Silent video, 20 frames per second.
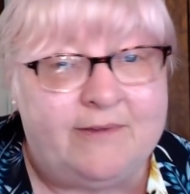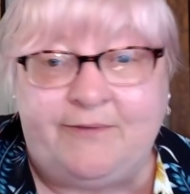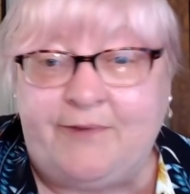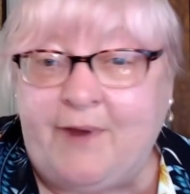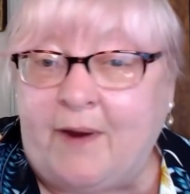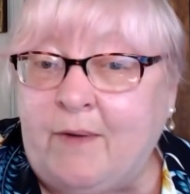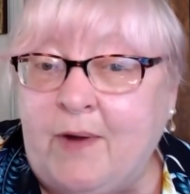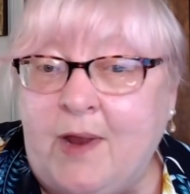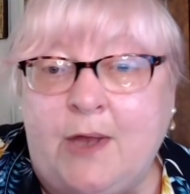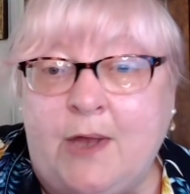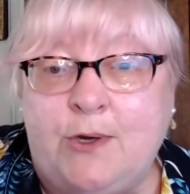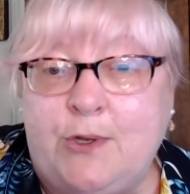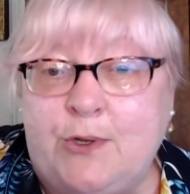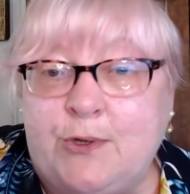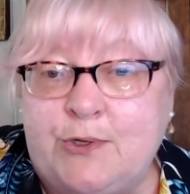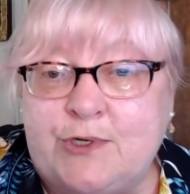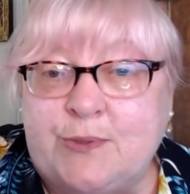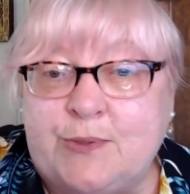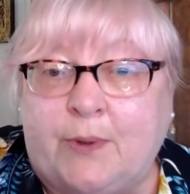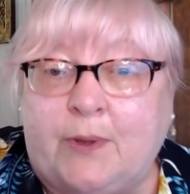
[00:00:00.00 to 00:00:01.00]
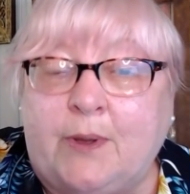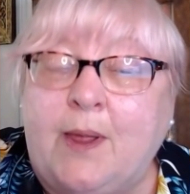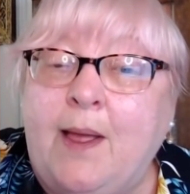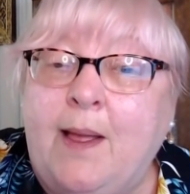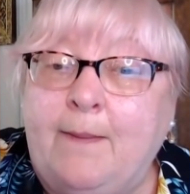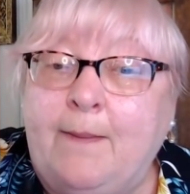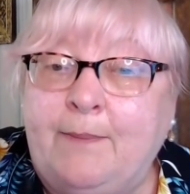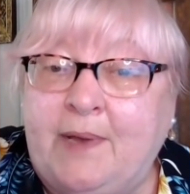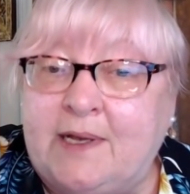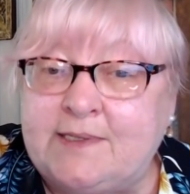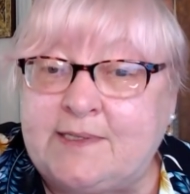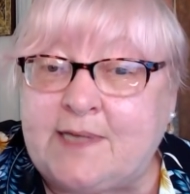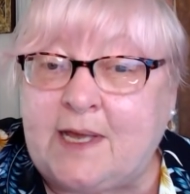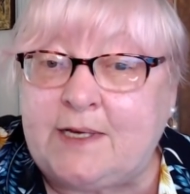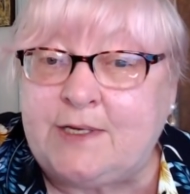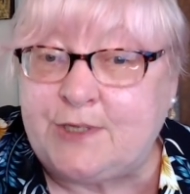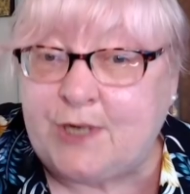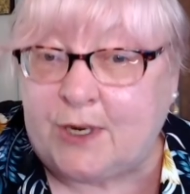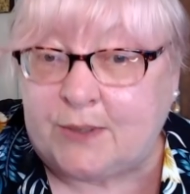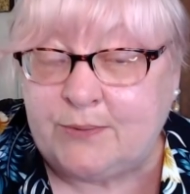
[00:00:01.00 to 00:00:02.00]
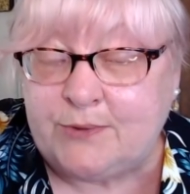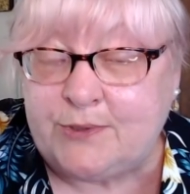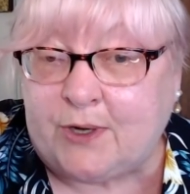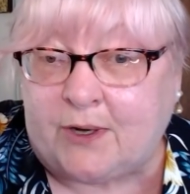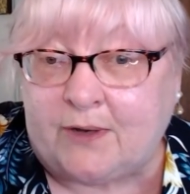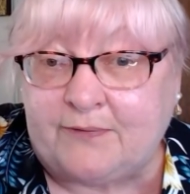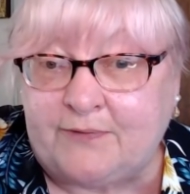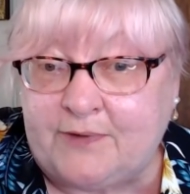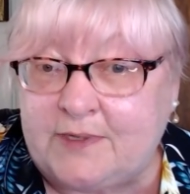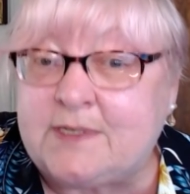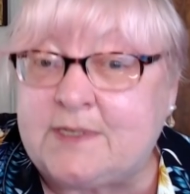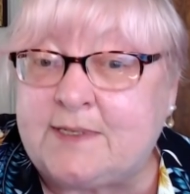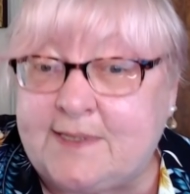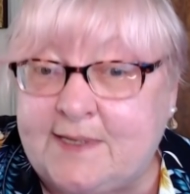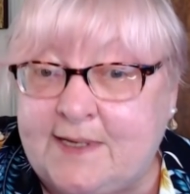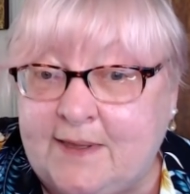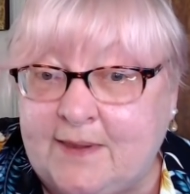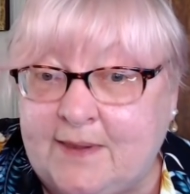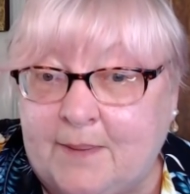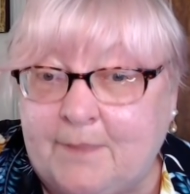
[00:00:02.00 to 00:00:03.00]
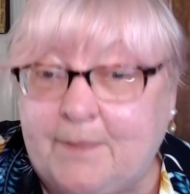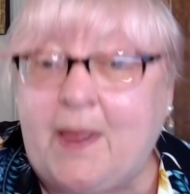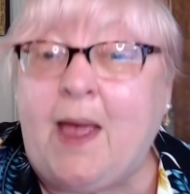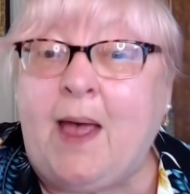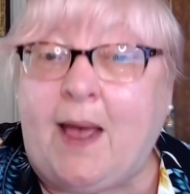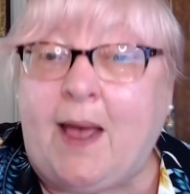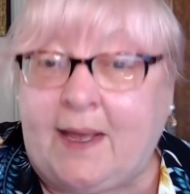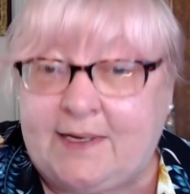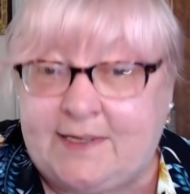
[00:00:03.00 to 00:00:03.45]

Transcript: Very unusual because I don't often see them.